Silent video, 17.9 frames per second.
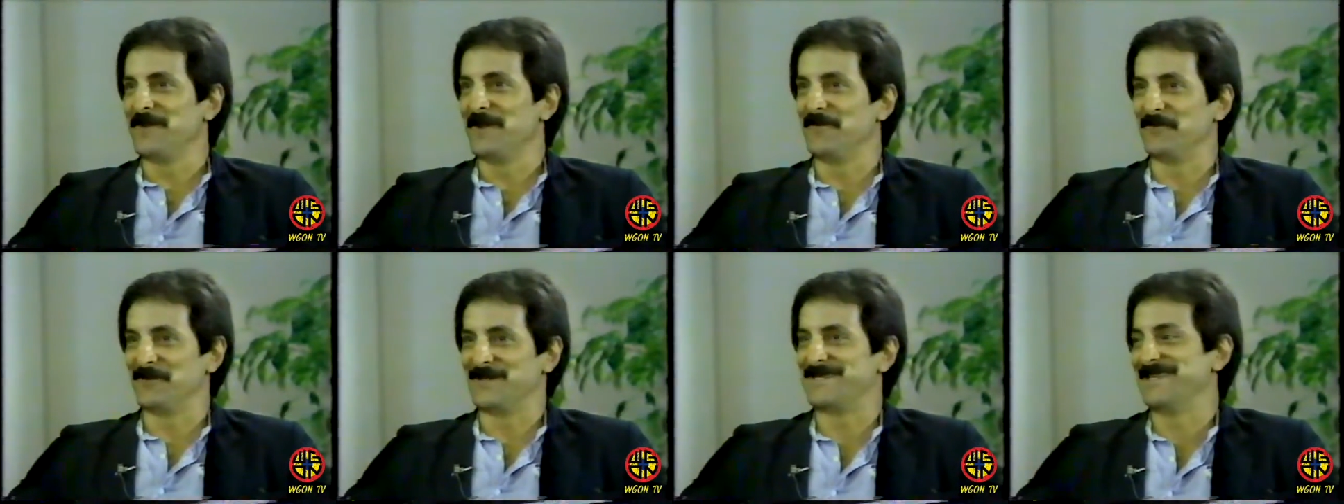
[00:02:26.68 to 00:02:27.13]

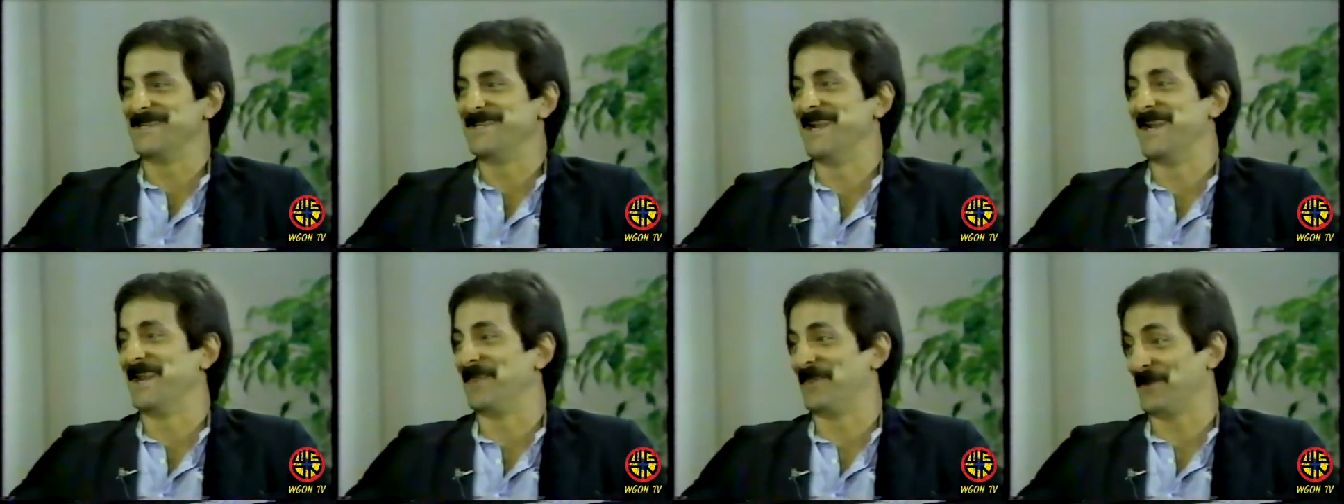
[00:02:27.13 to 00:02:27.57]
never
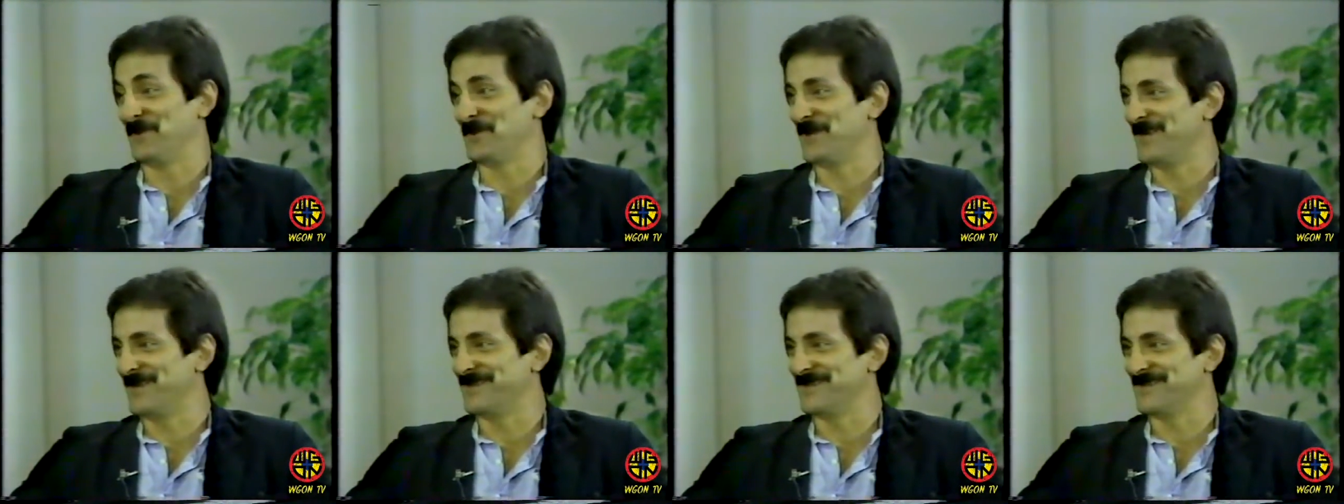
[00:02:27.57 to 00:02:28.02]
seen anything
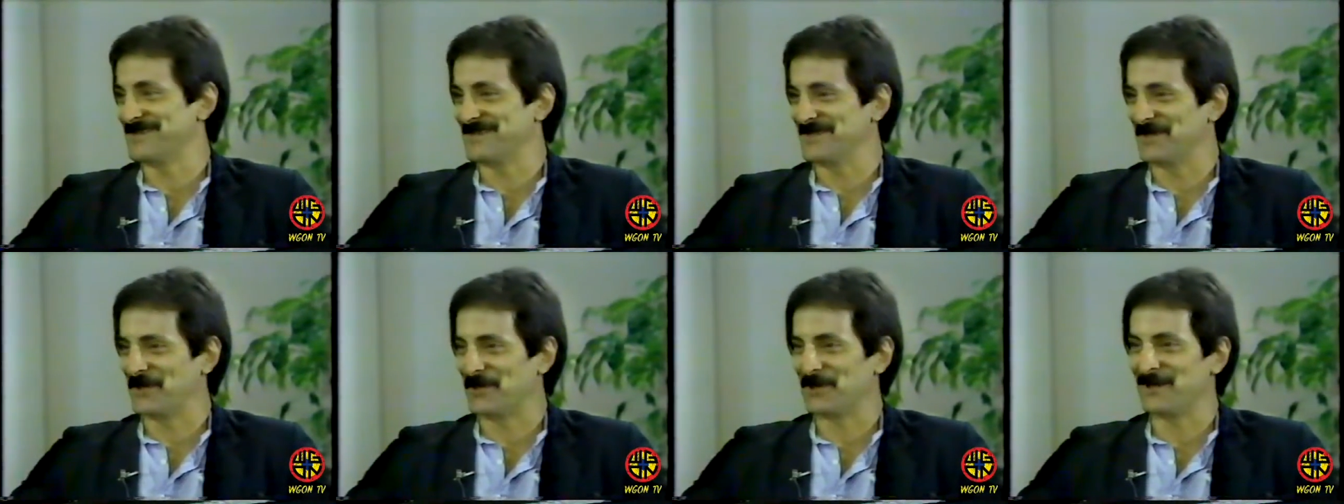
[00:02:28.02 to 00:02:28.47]
like this
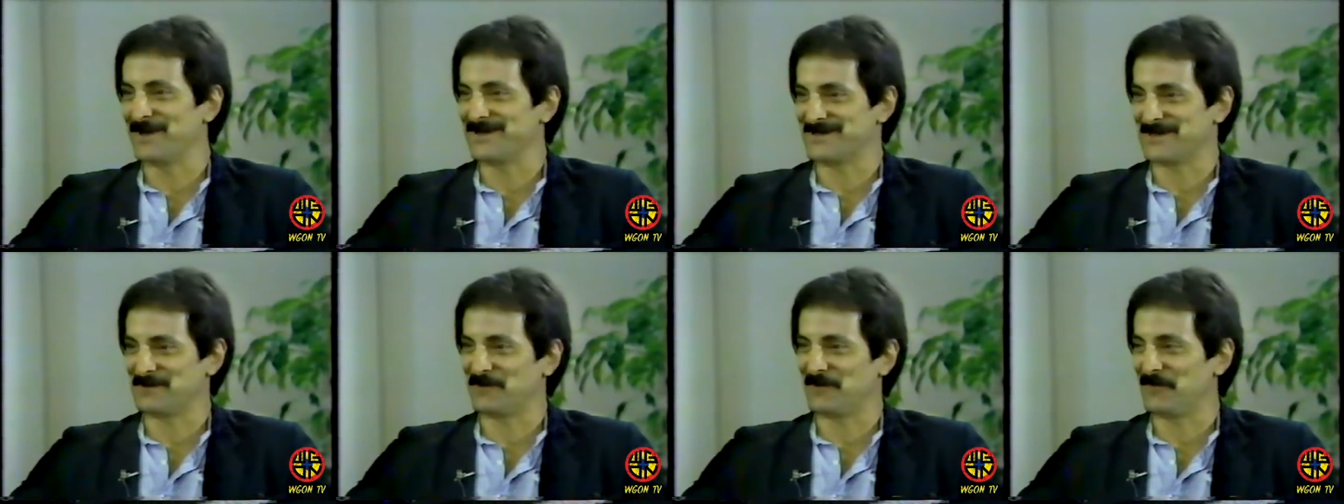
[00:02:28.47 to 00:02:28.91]
in a
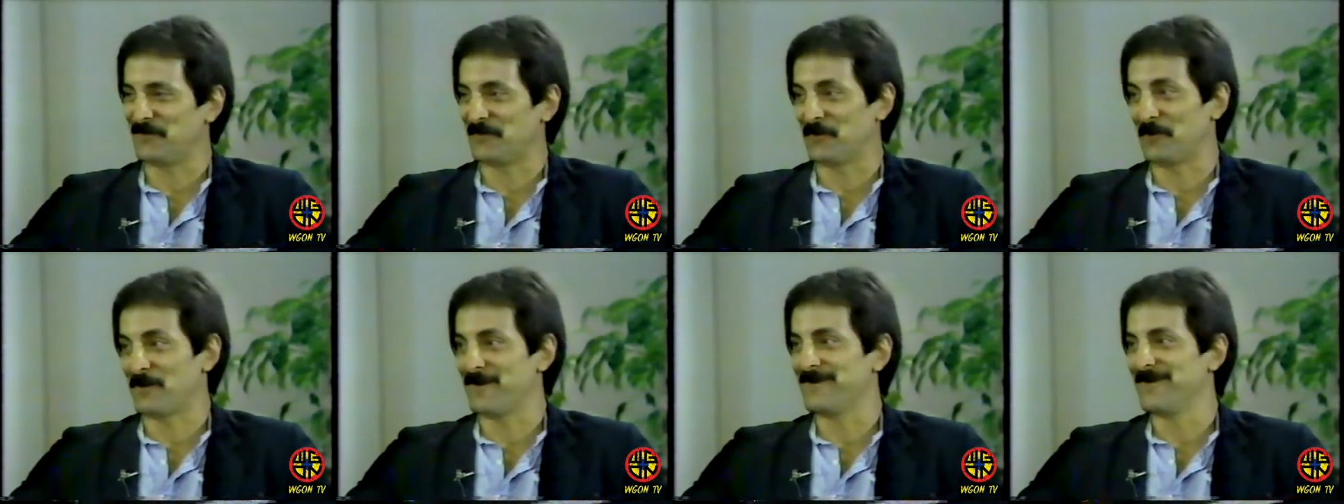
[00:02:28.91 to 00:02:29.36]
closet
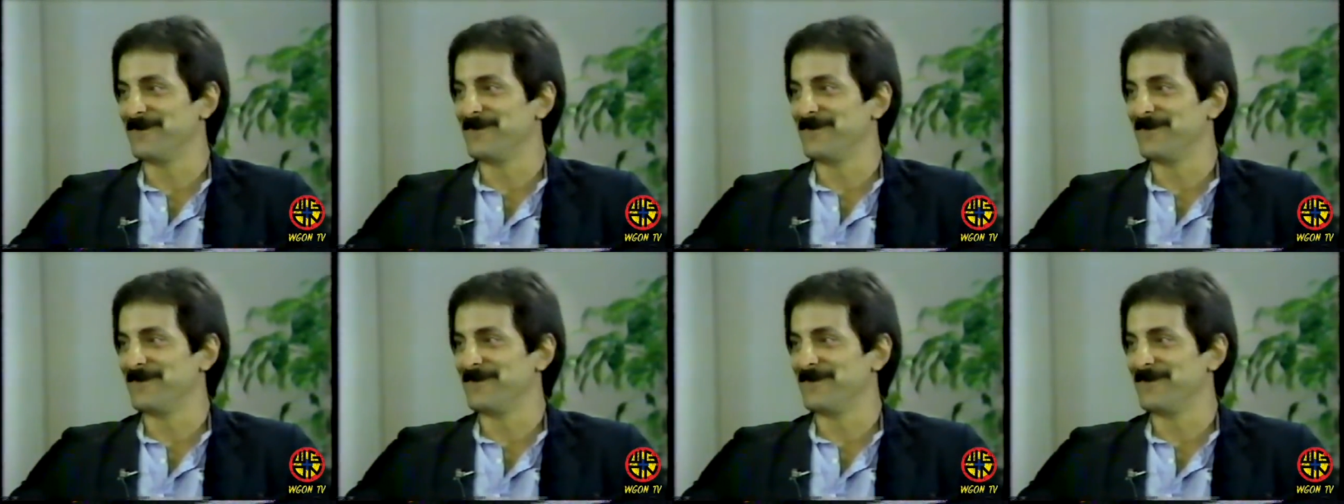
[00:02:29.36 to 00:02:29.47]
before.